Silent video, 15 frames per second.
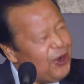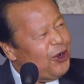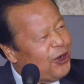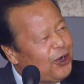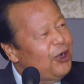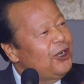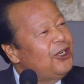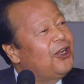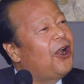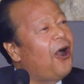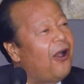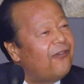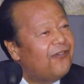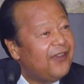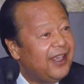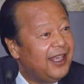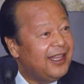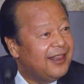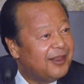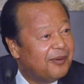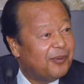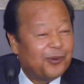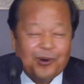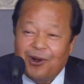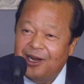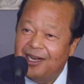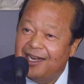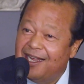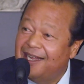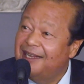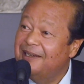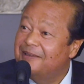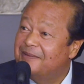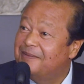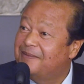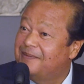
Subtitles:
good coffee in the morning,